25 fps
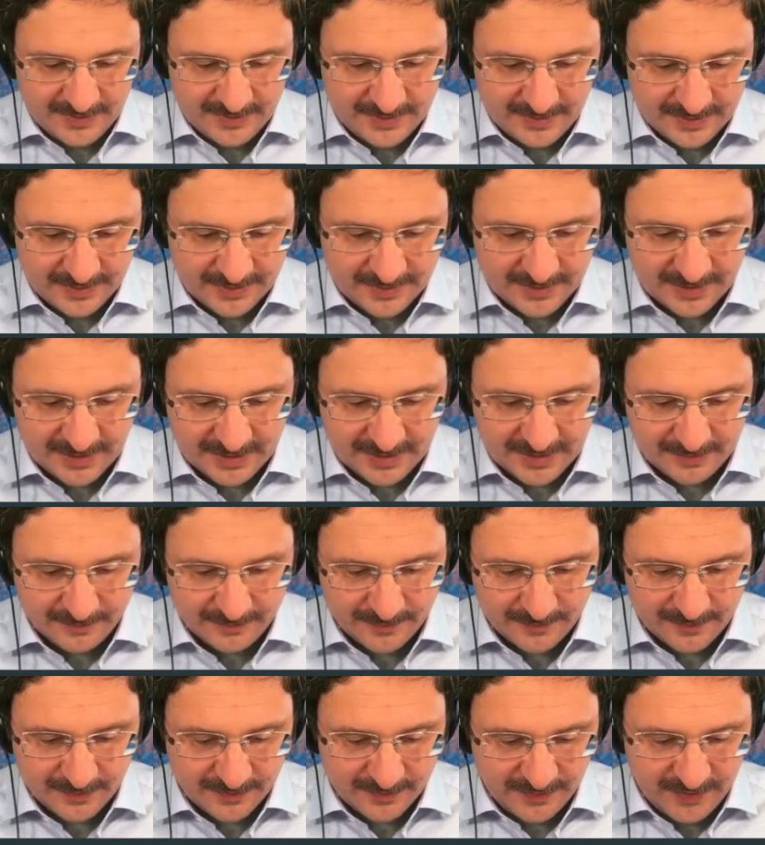
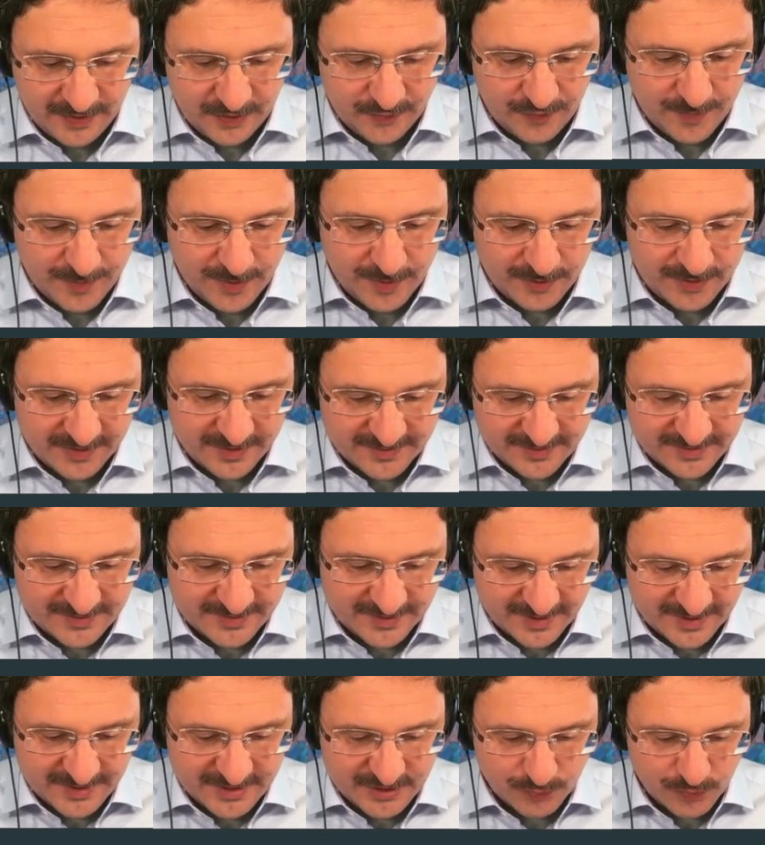The remote
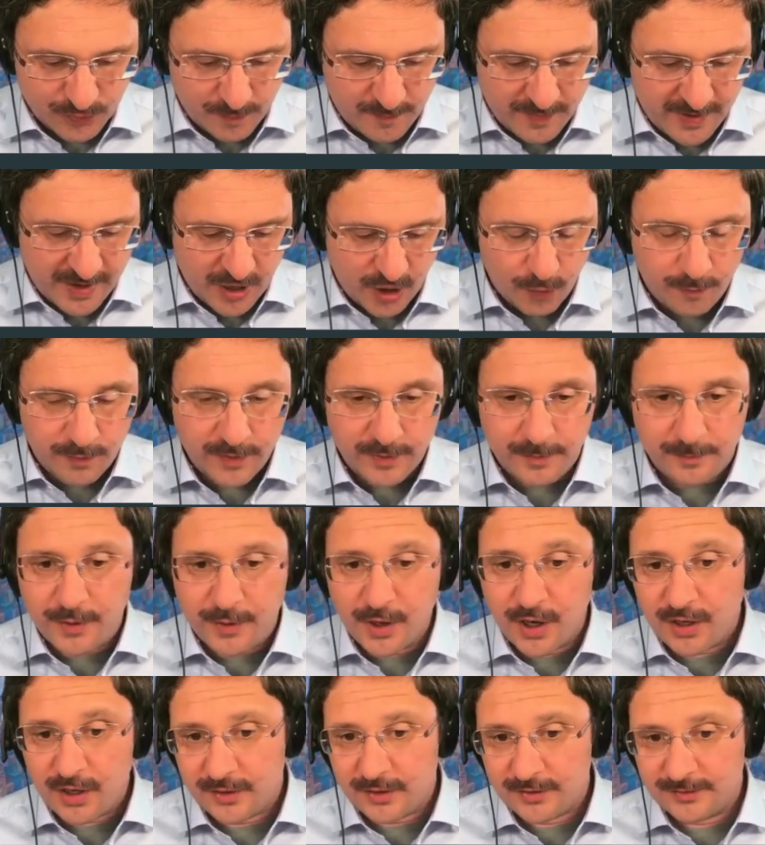exercise will be open
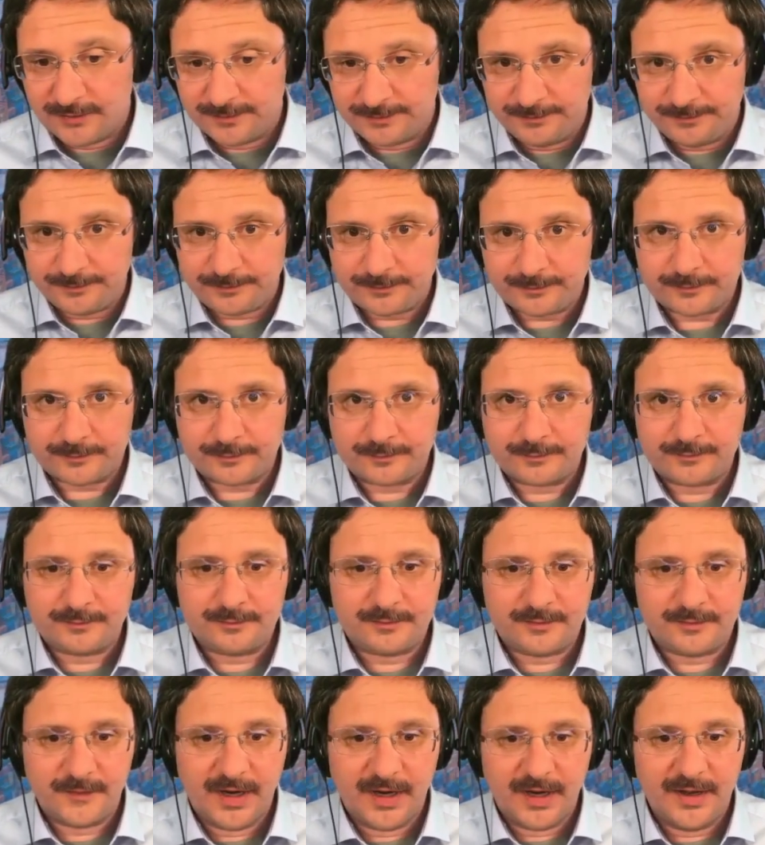book,
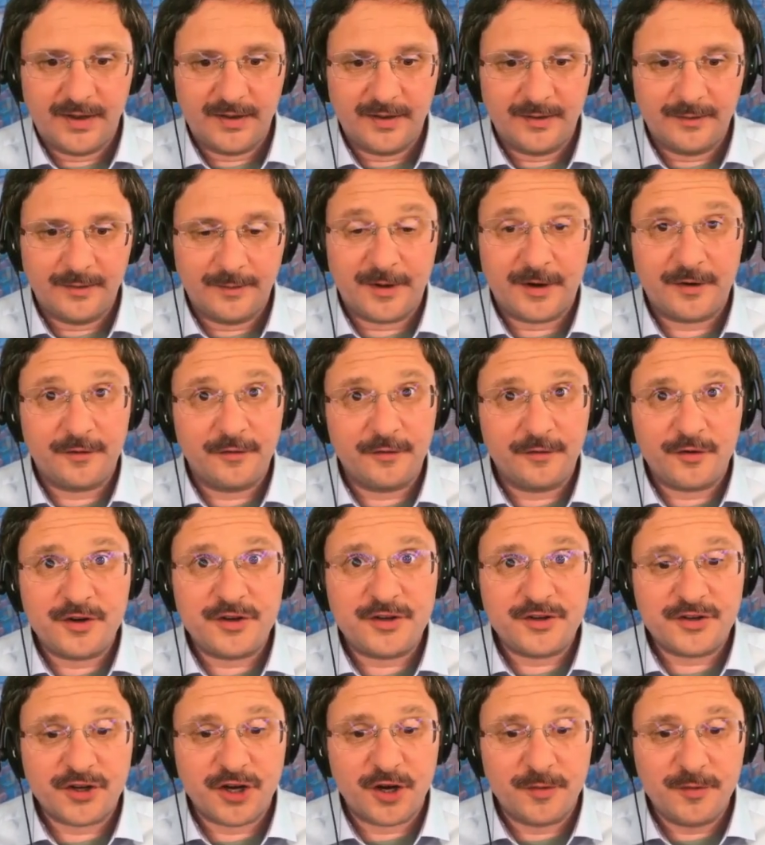but of
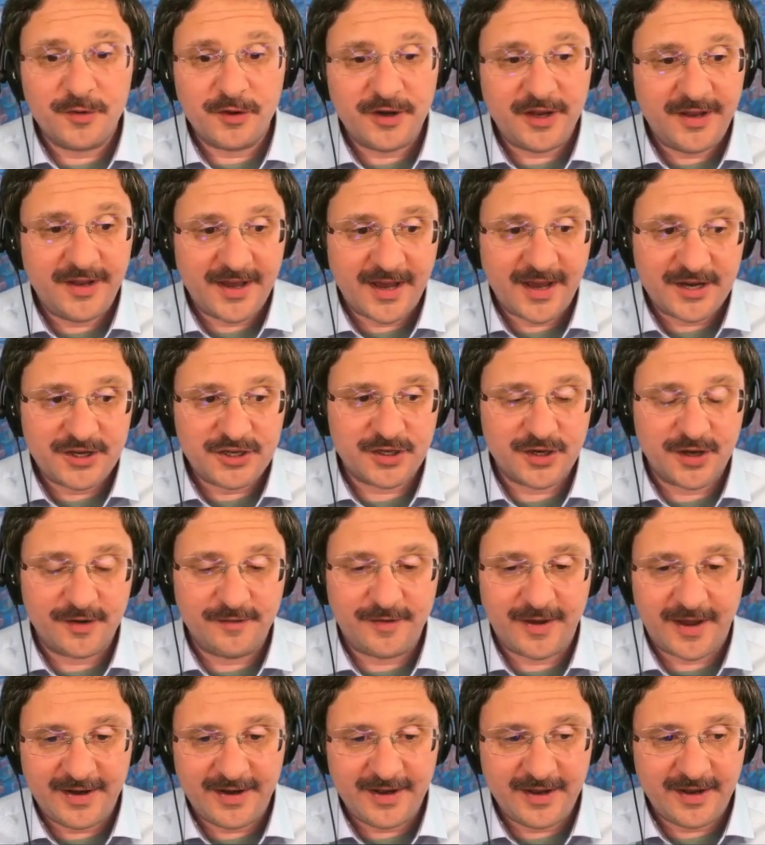course, communication of
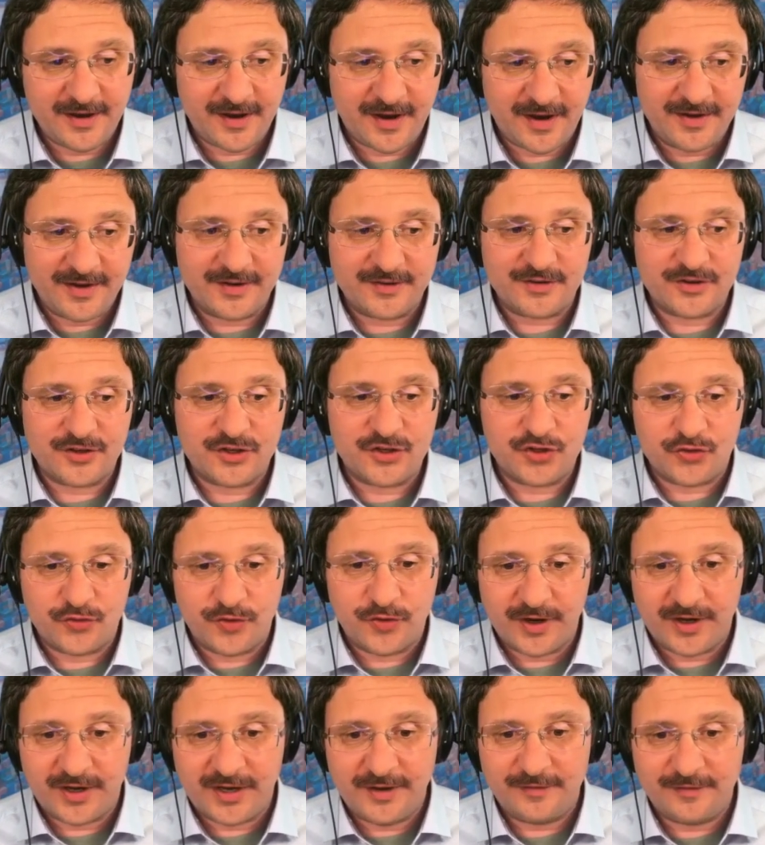any kind is
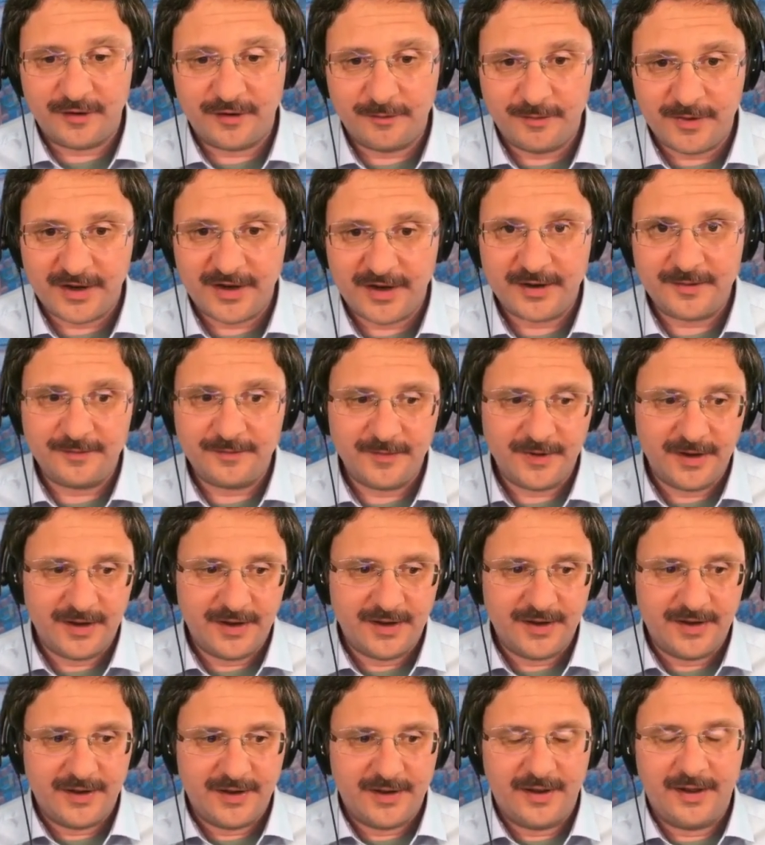strictly forbidden,
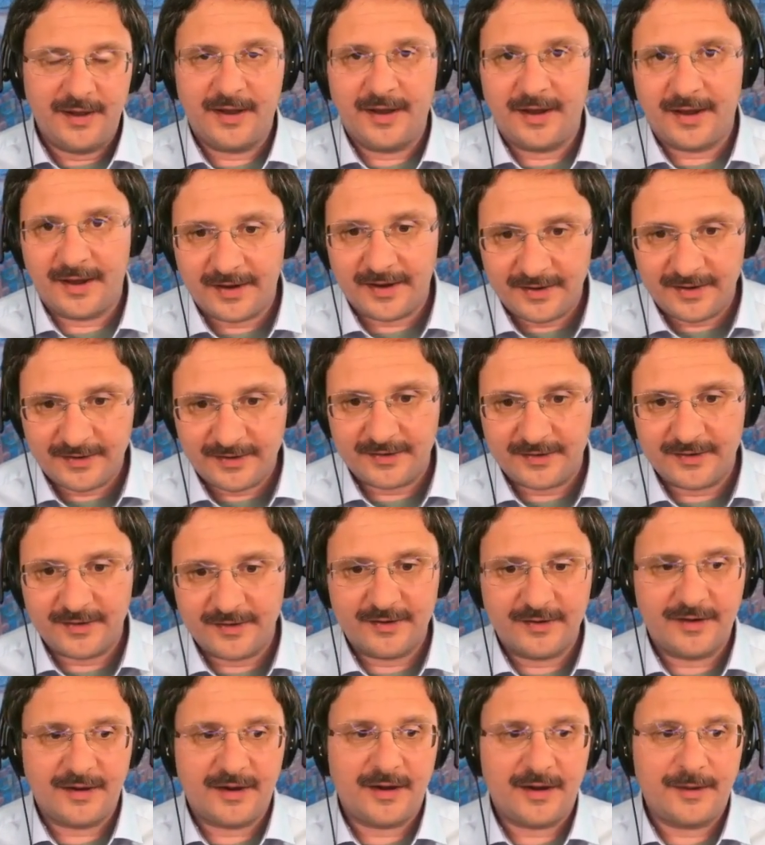and
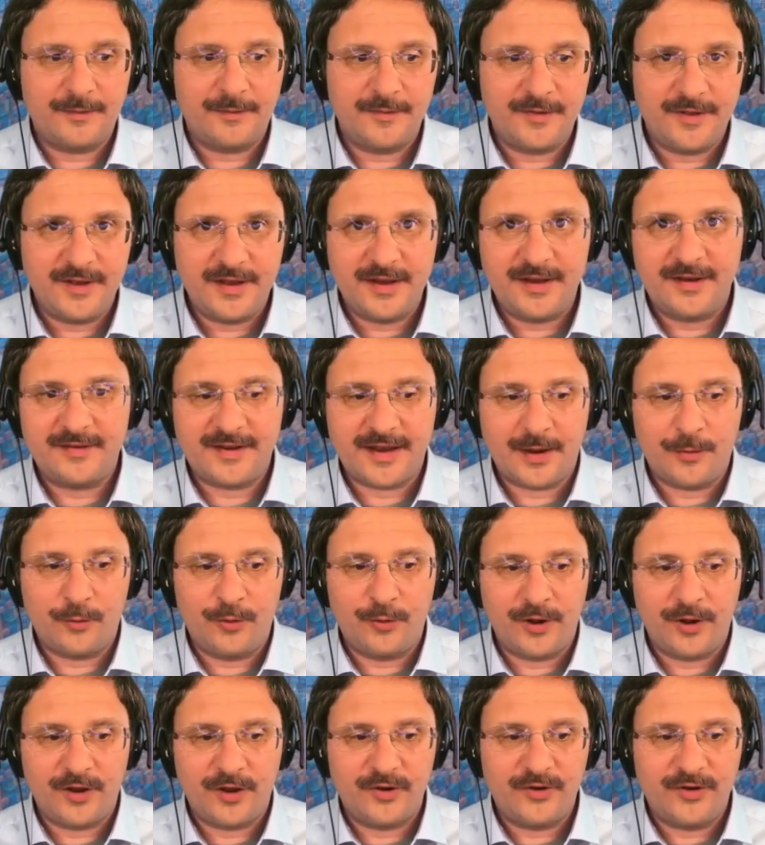the exam
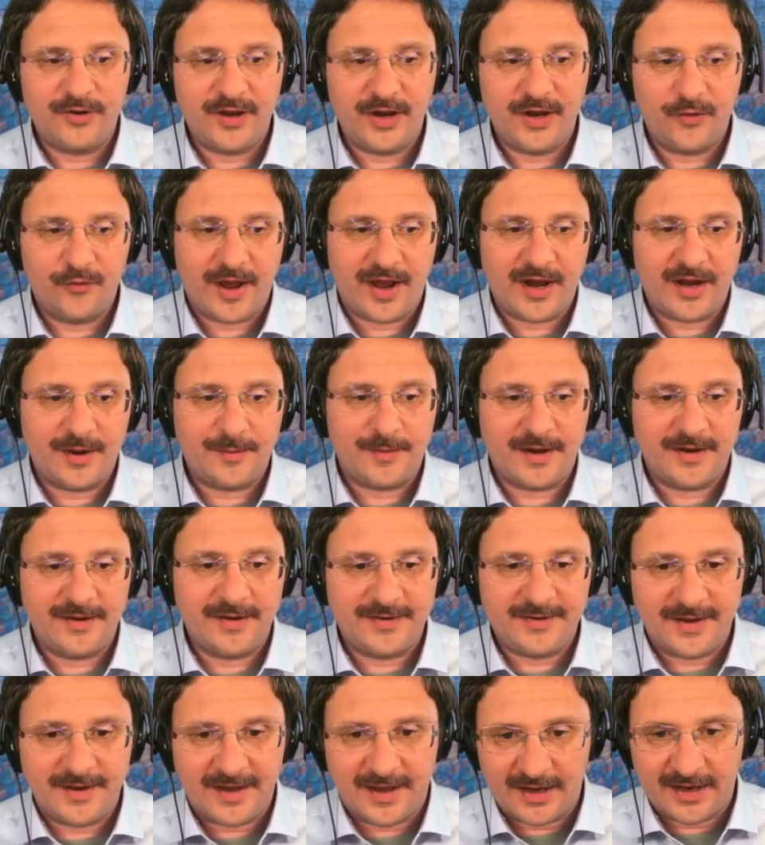will contain
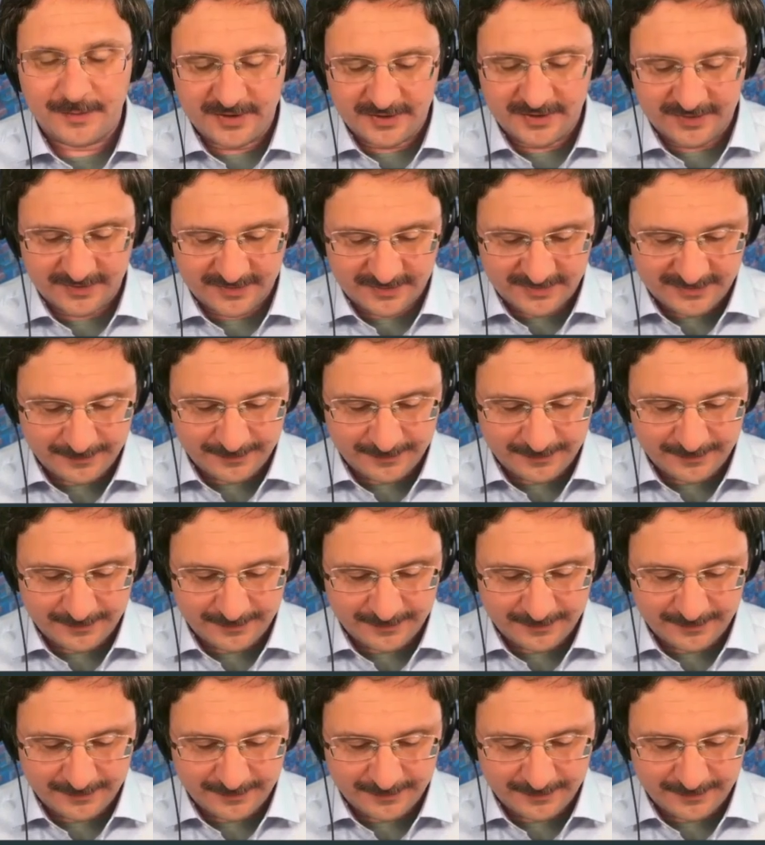randomized elements.